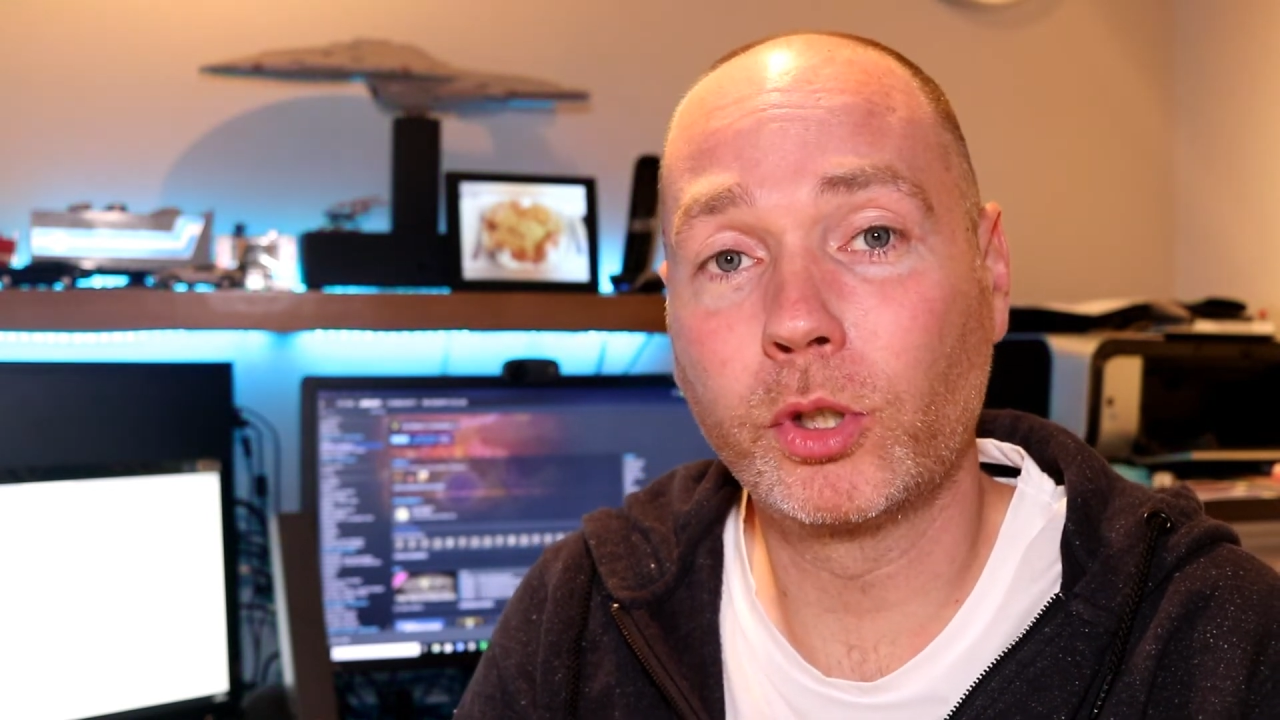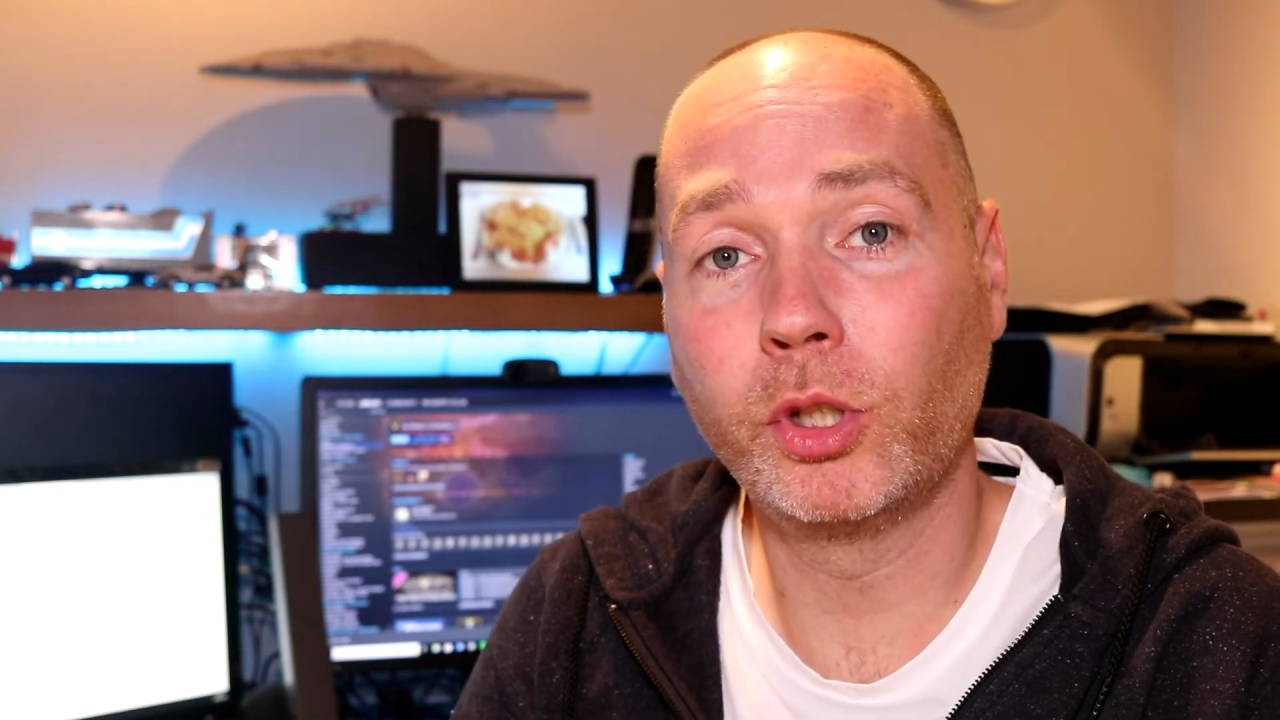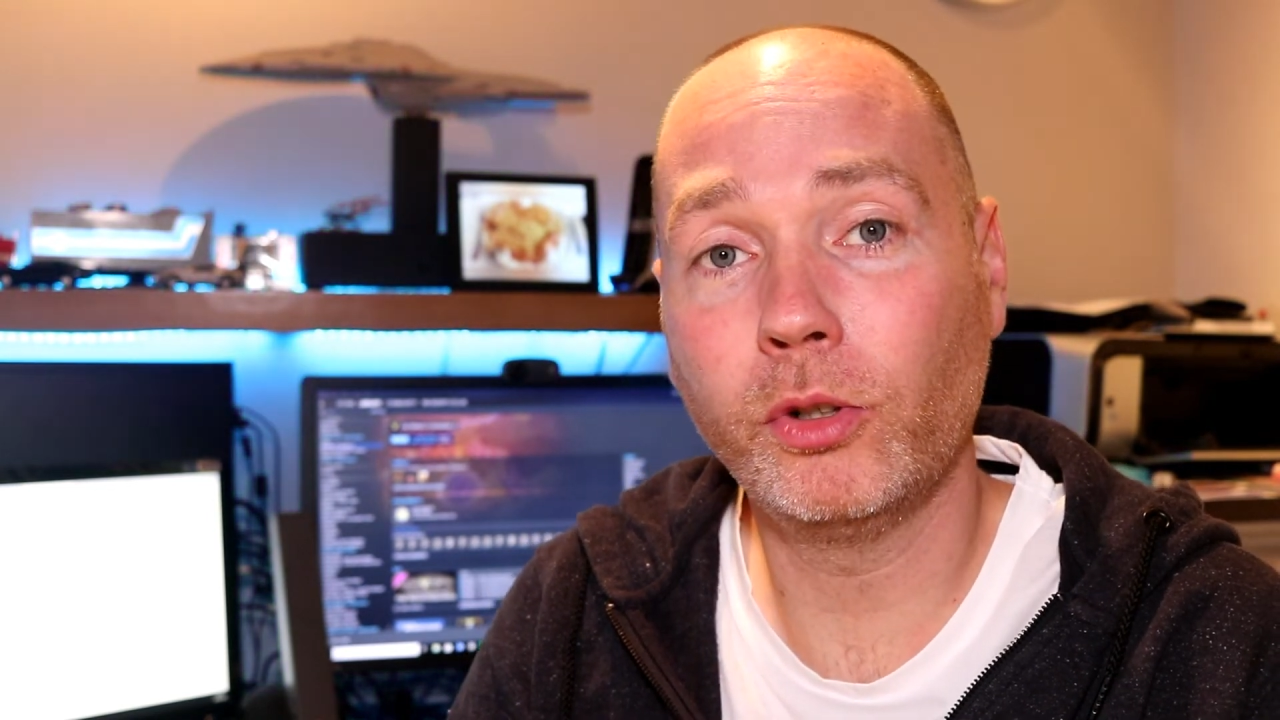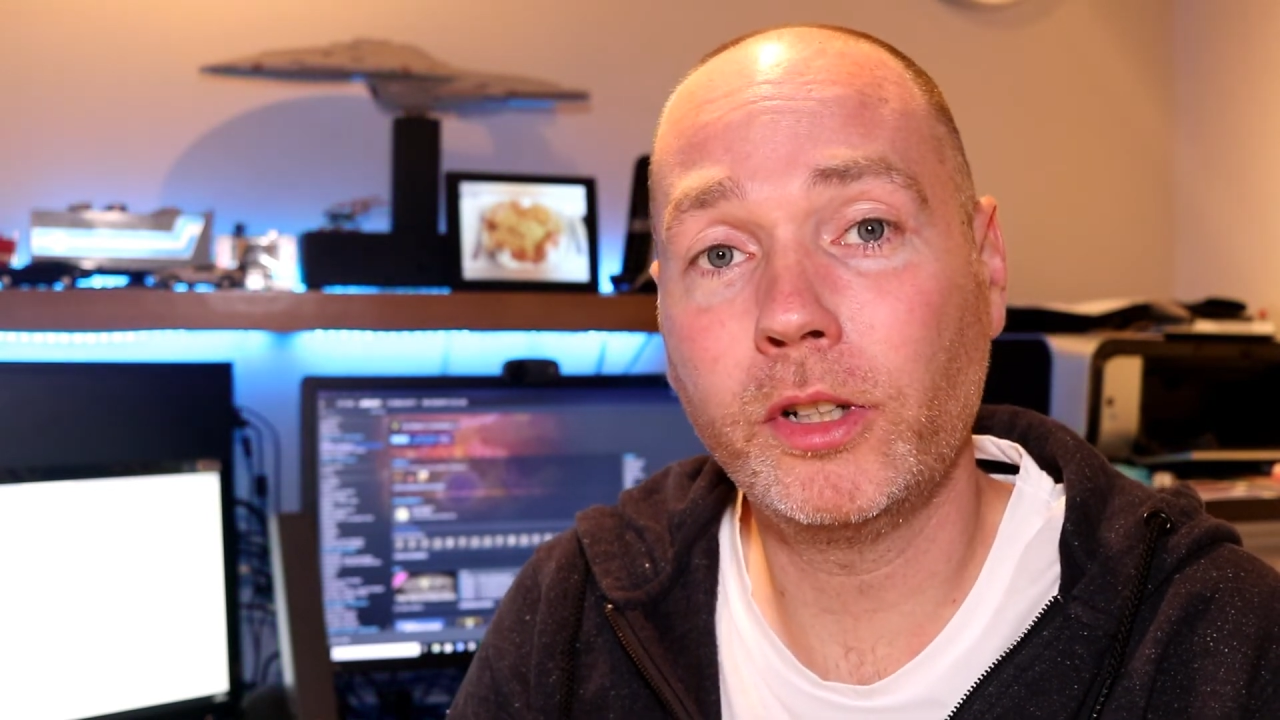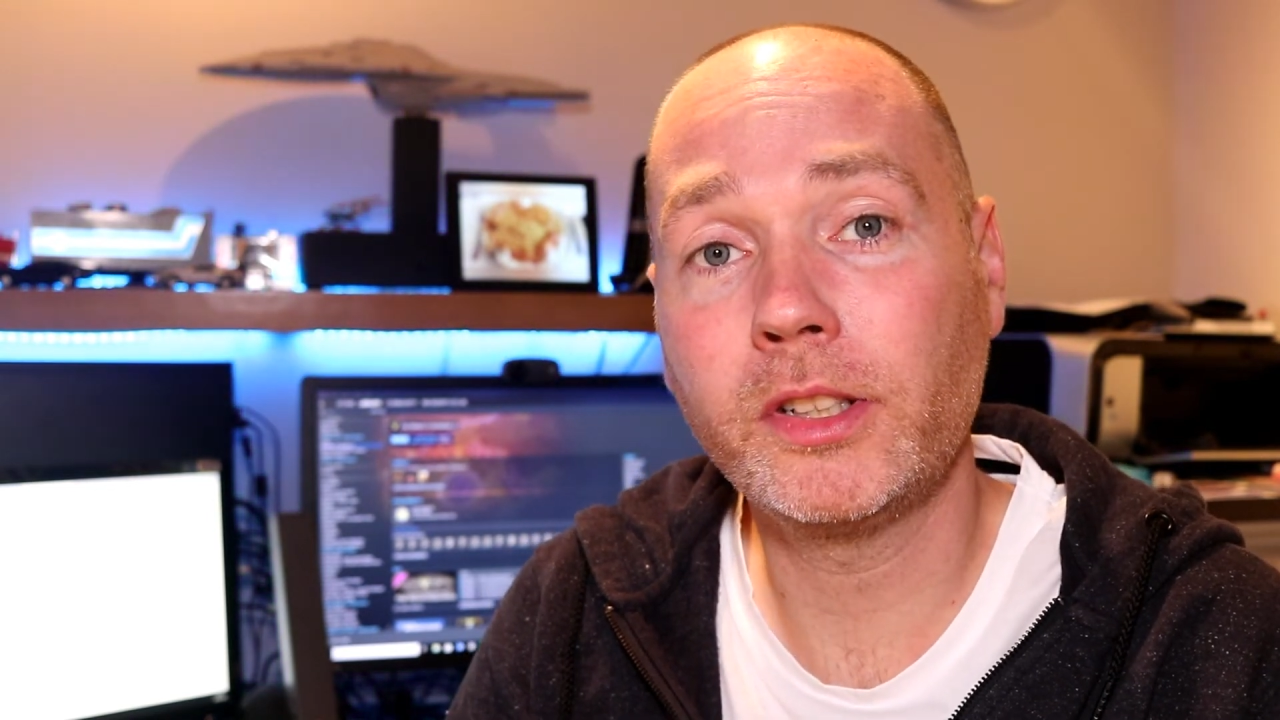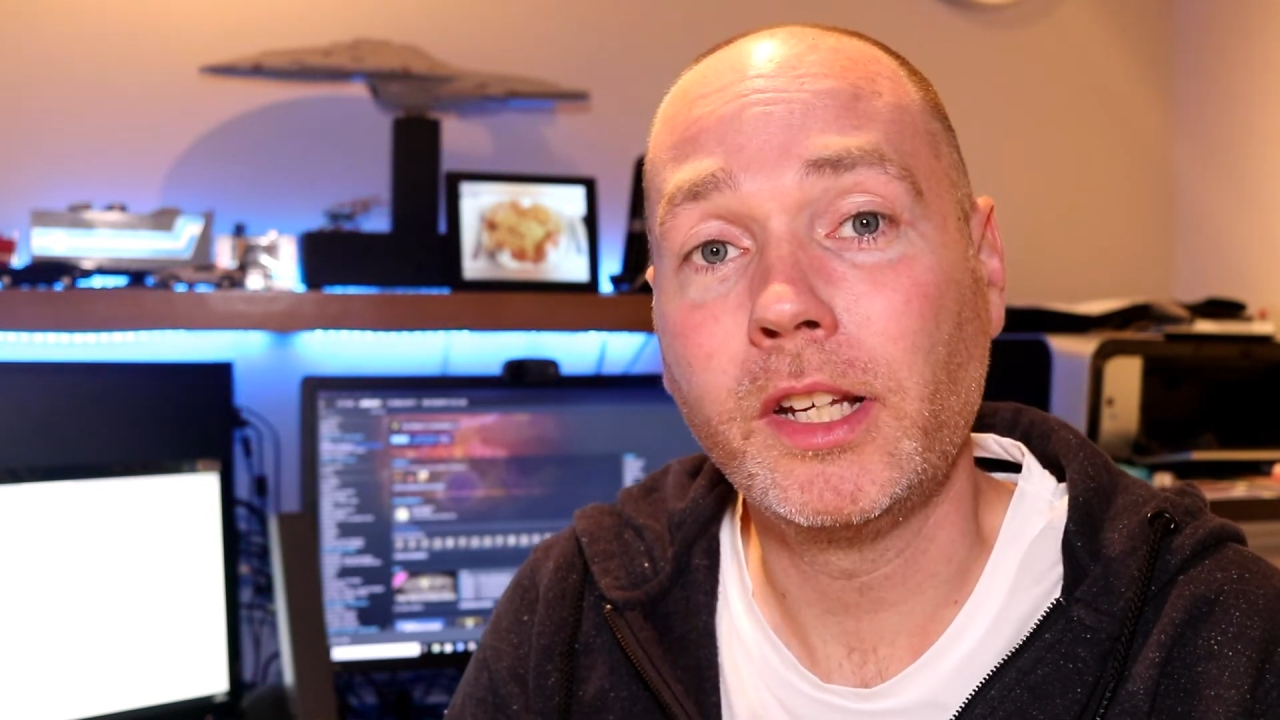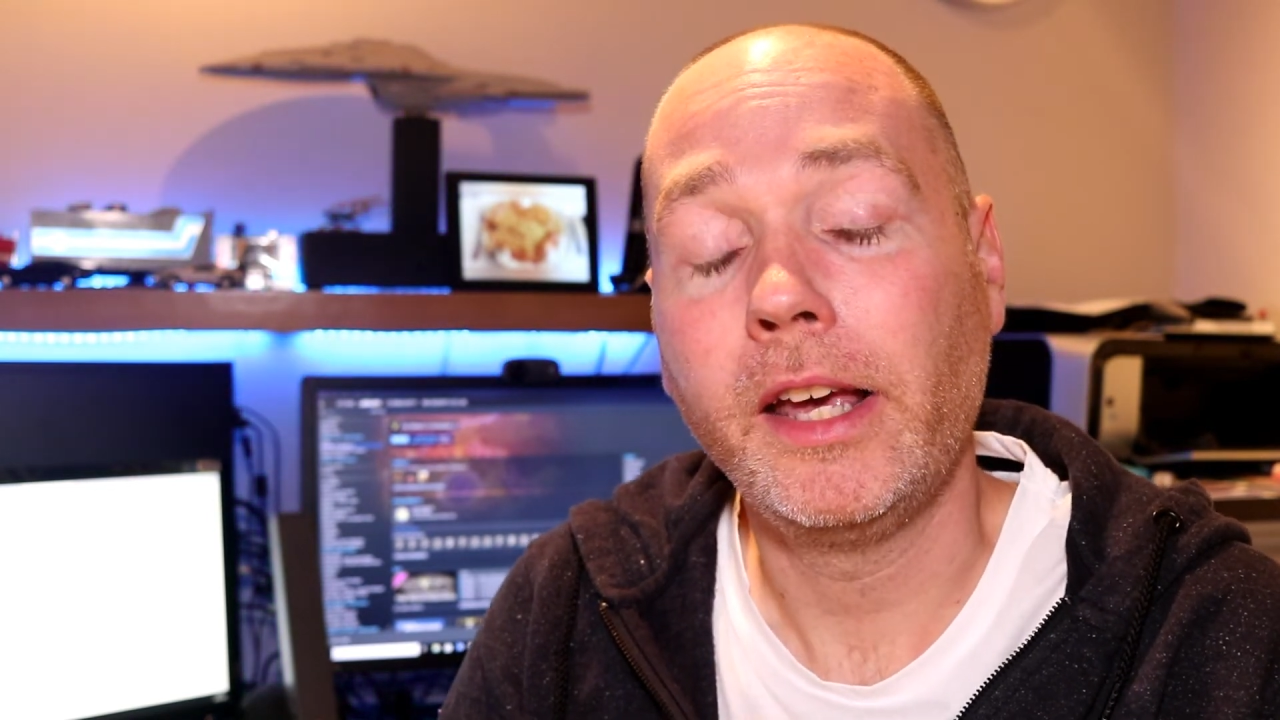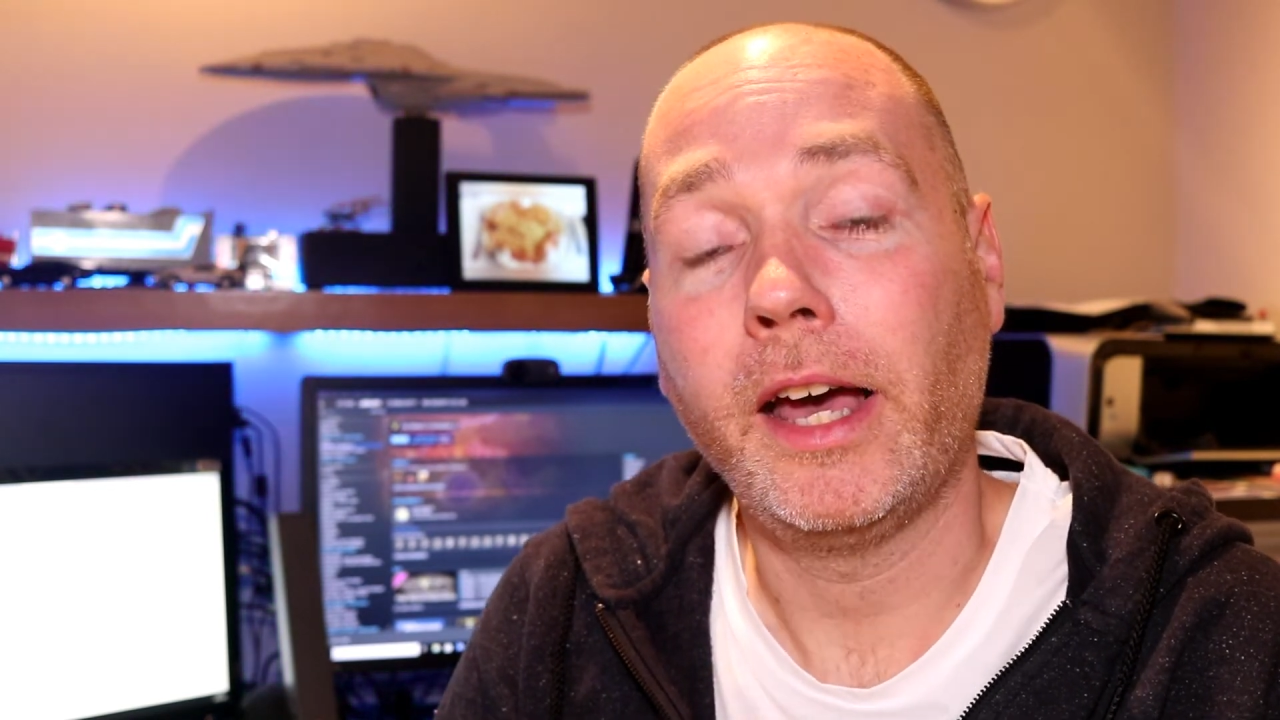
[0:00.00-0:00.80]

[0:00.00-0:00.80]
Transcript: curious.